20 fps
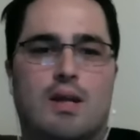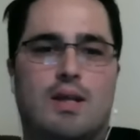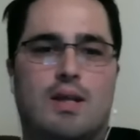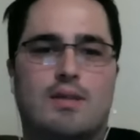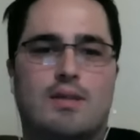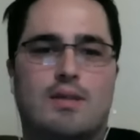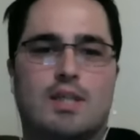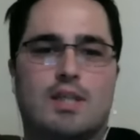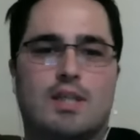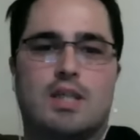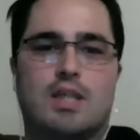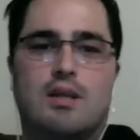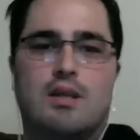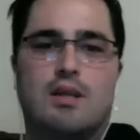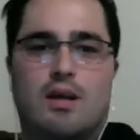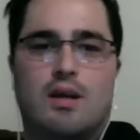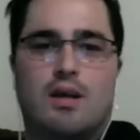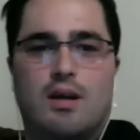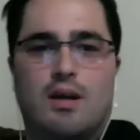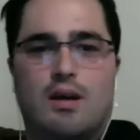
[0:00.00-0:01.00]
that's
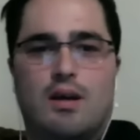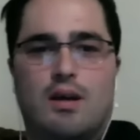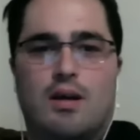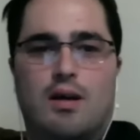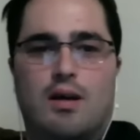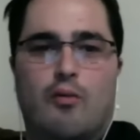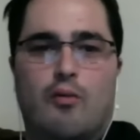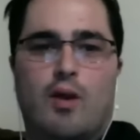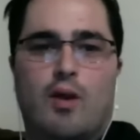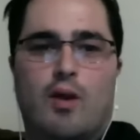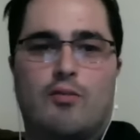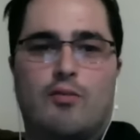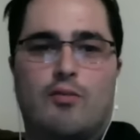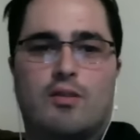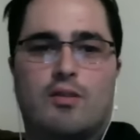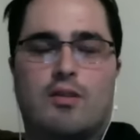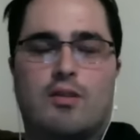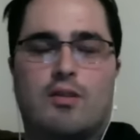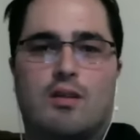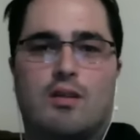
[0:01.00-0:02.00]
actually uh, a
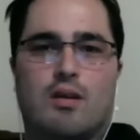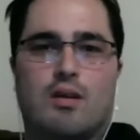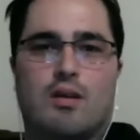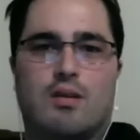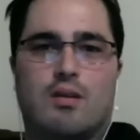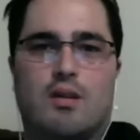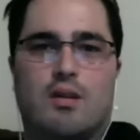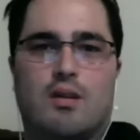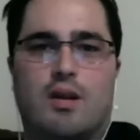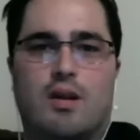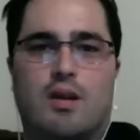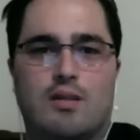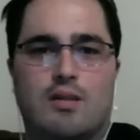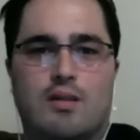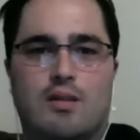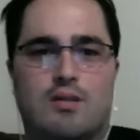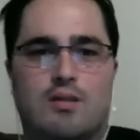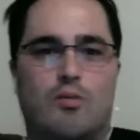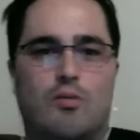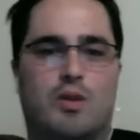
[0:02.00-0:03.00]
reference to the to the
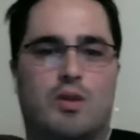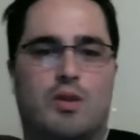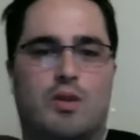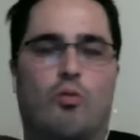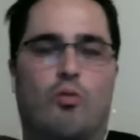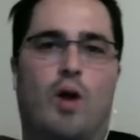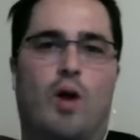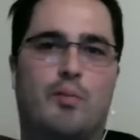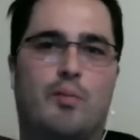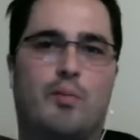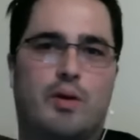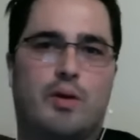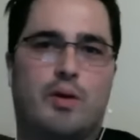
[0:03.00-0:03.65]
cutscene with the Wampa.